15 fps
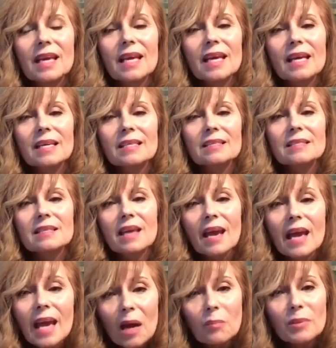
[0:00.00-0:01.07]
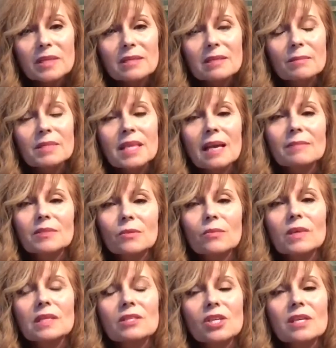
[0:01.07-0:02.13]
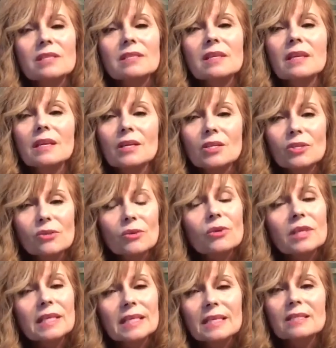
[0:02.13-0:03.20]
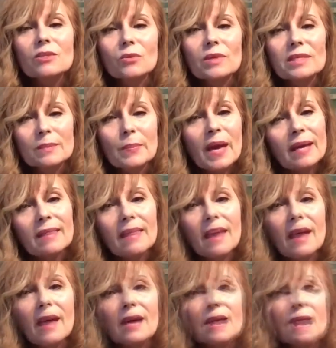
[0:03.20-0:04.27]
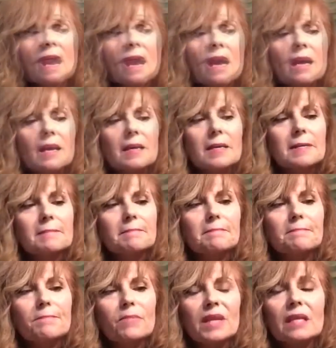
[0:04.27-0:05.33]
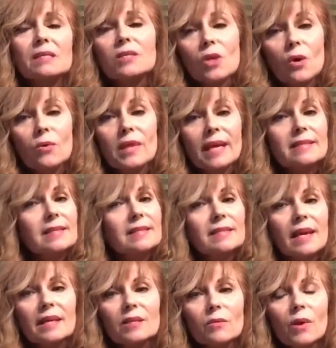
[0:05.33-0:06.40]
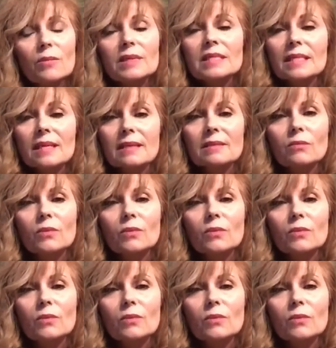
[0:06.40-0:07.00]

and that happens sometimes, and we just truly need to respect that. So that's exactly what we did.